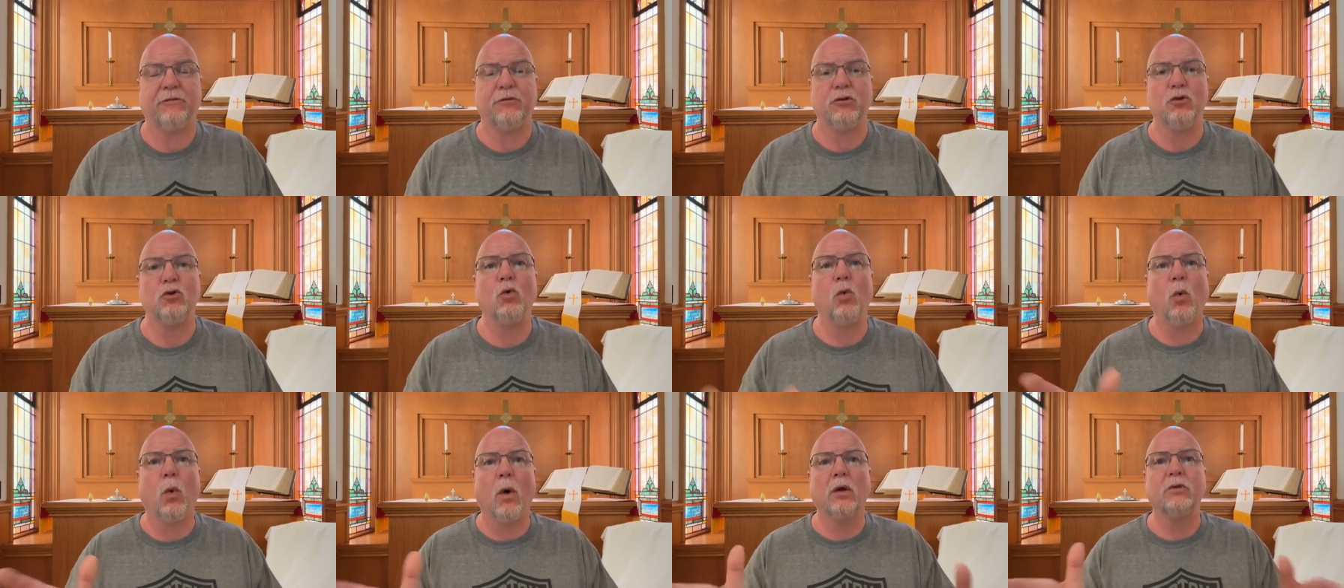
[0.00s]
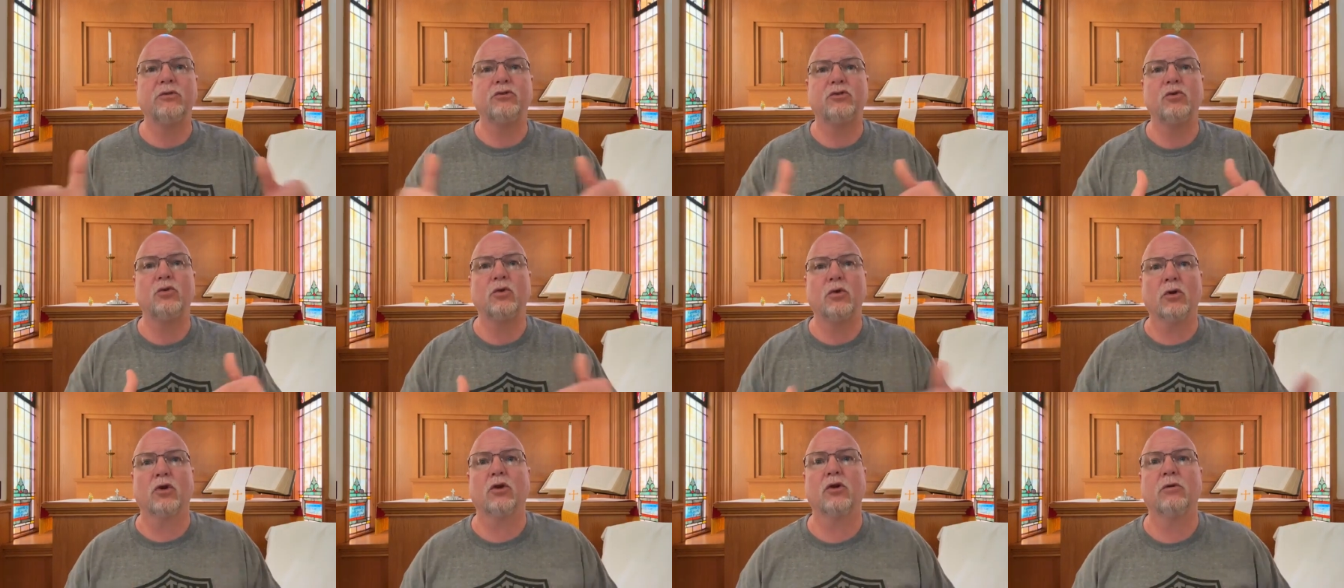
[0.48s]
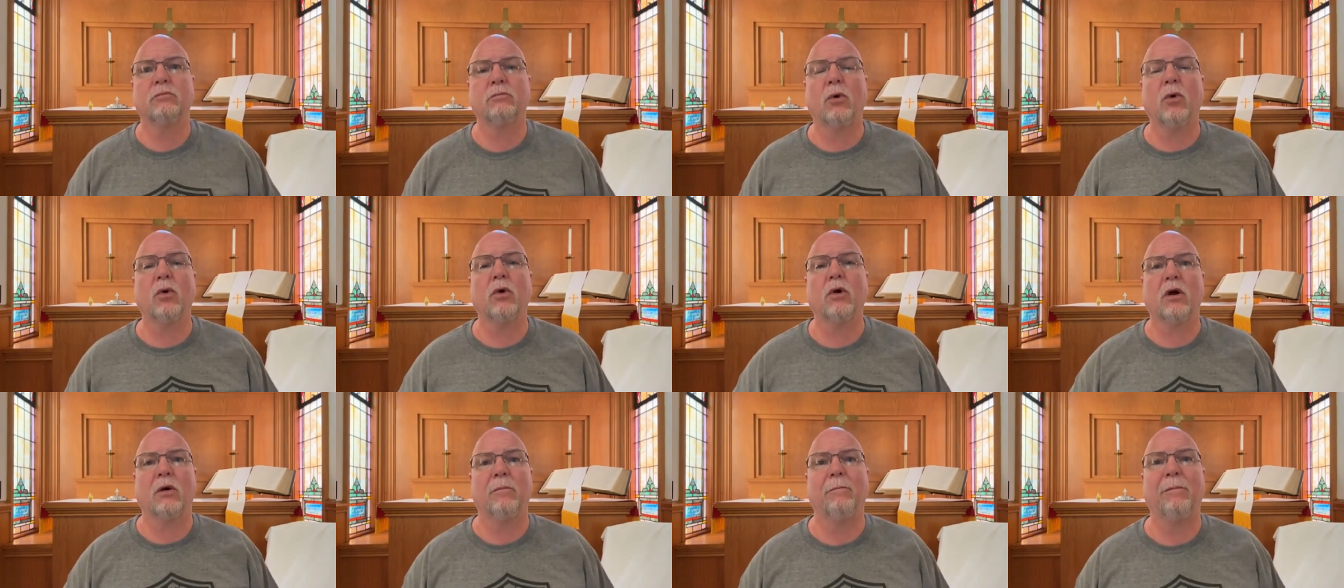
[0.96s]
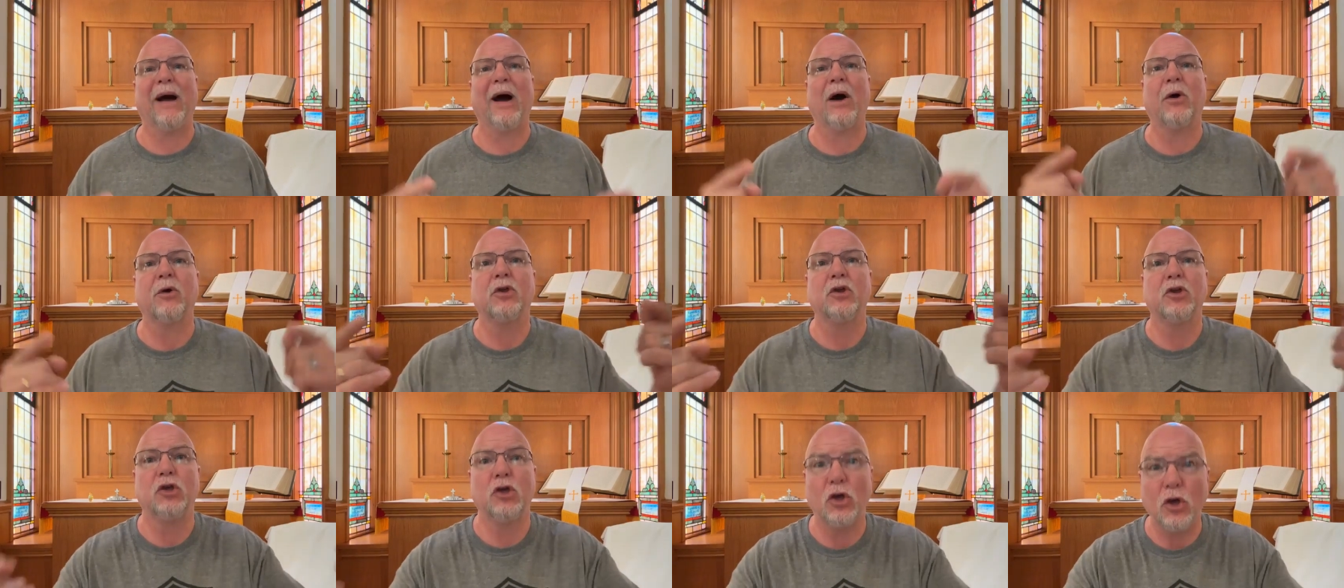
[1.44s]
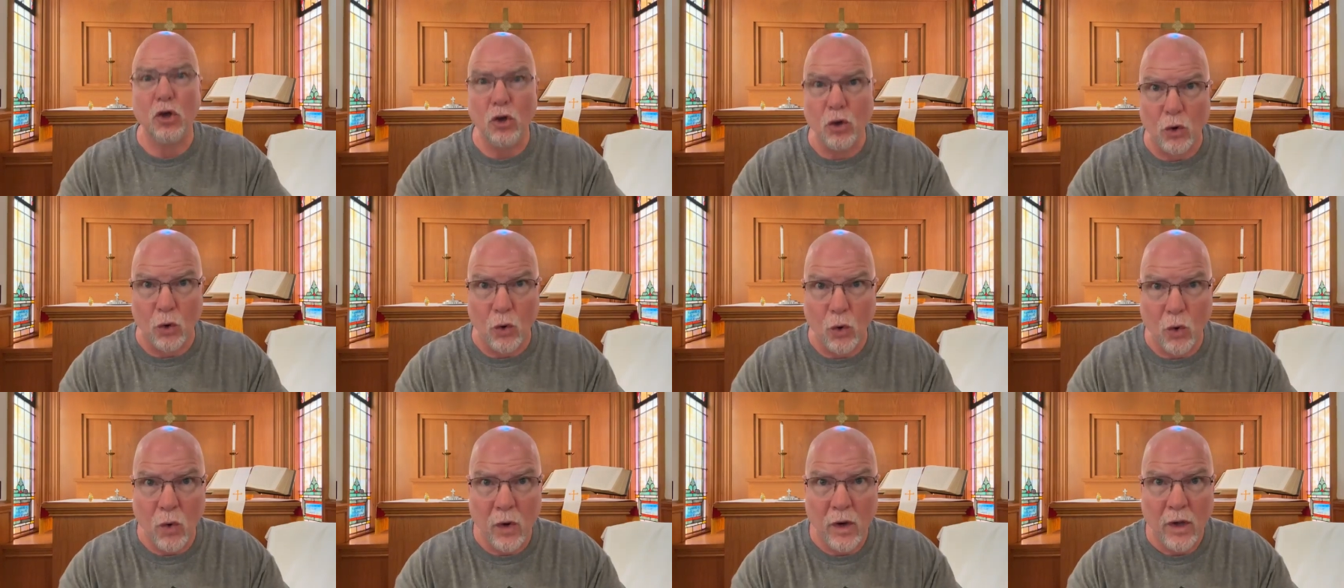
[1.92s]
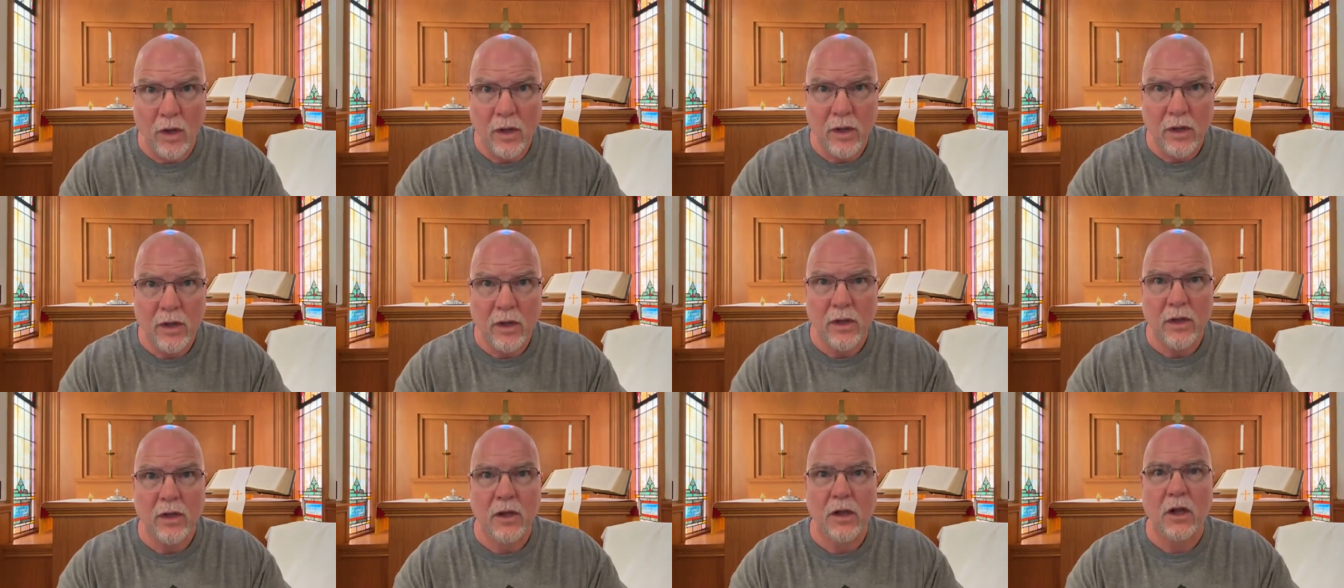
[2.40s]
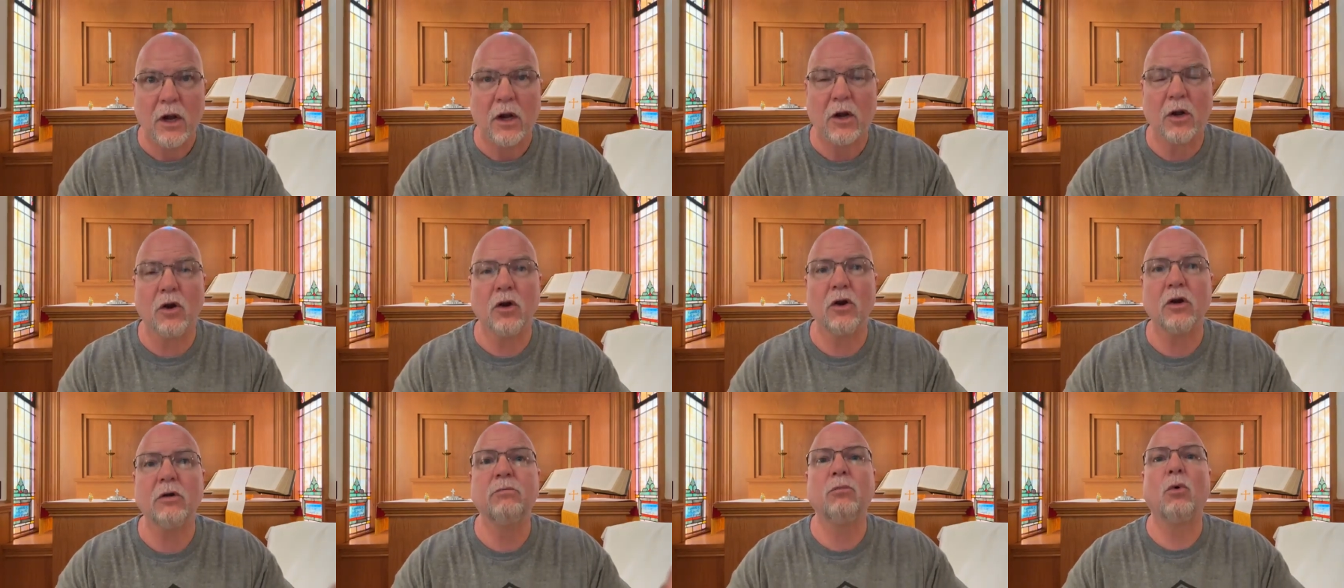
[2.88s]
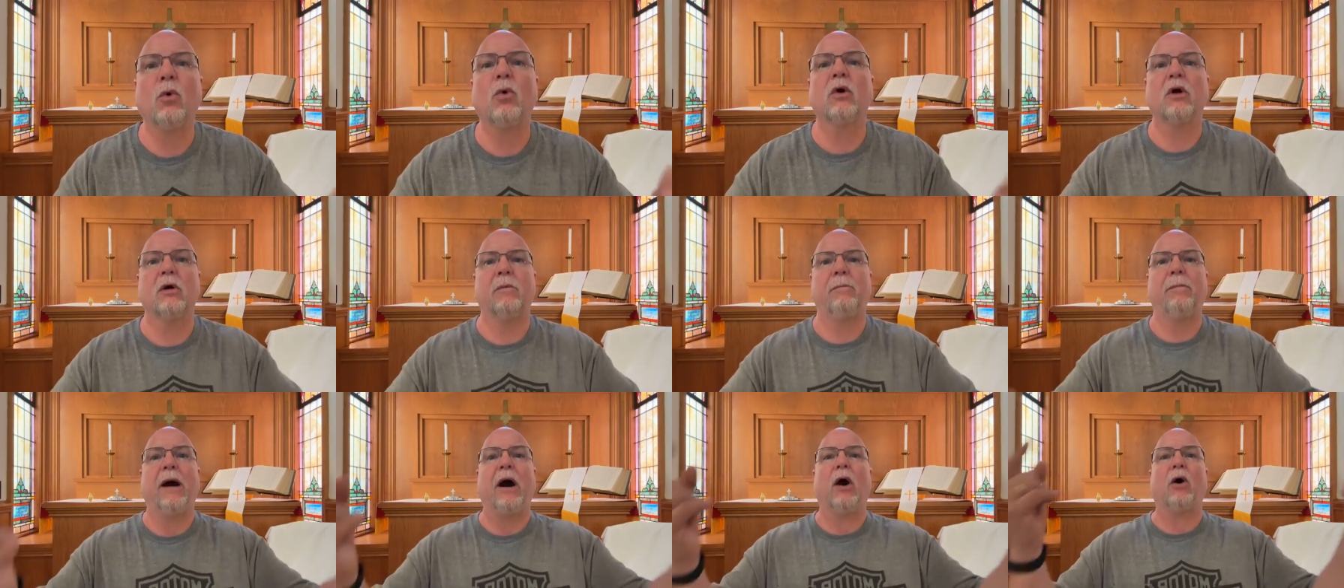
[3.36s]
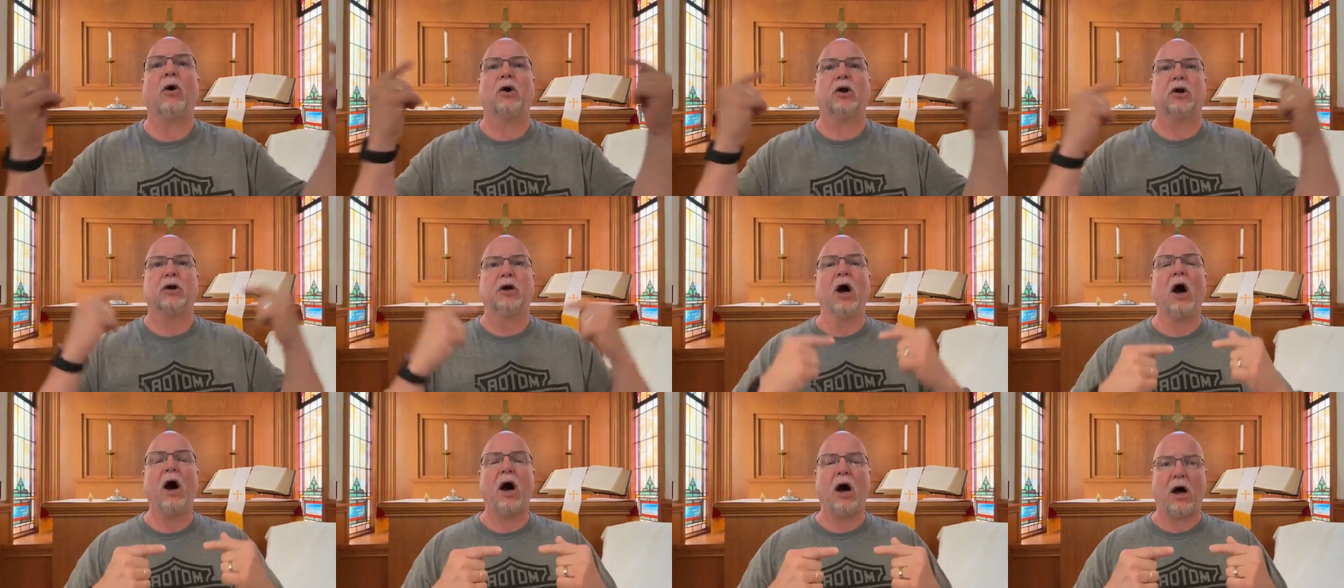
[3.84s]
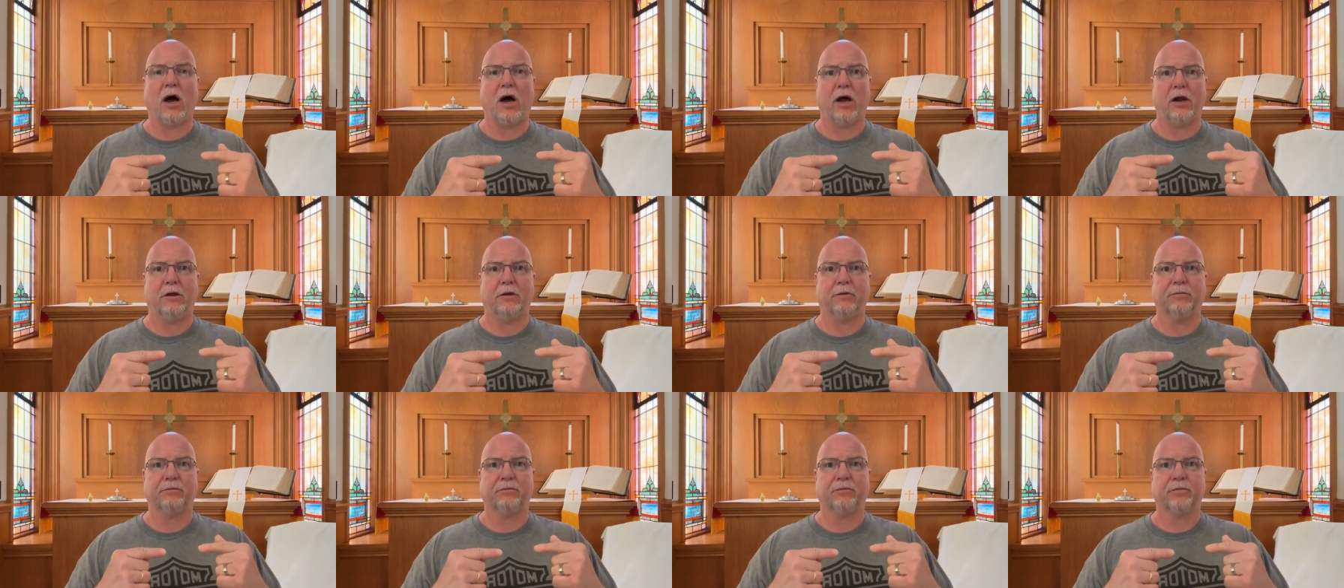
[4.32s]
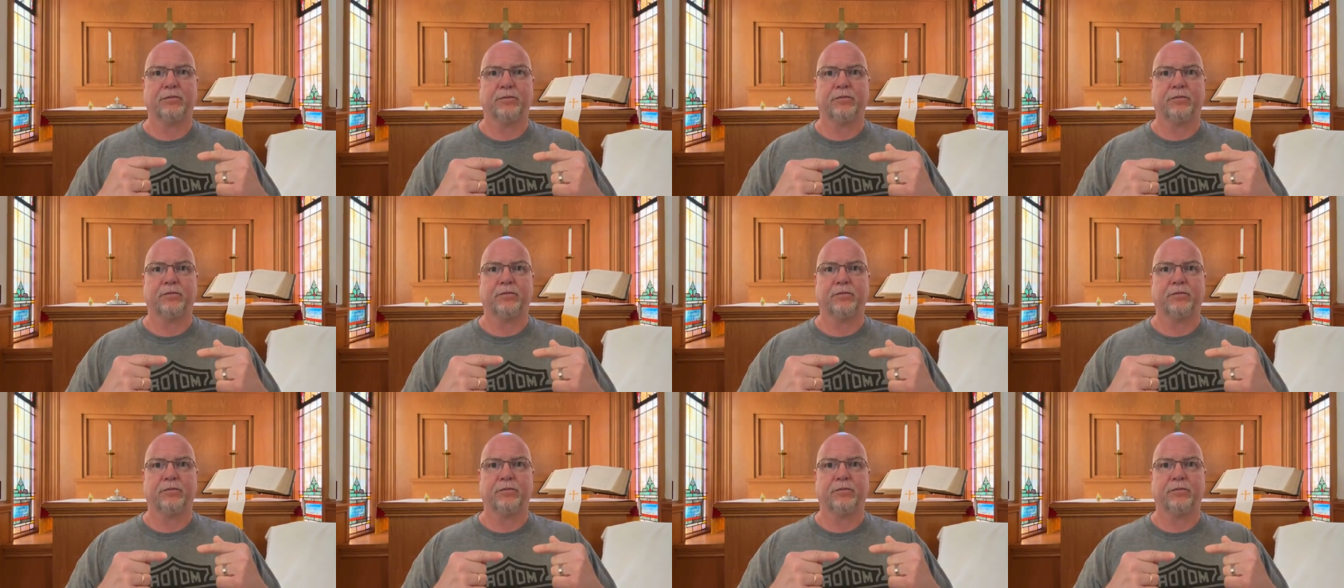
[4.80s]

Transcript: If you want to learn more about you, learn more about God.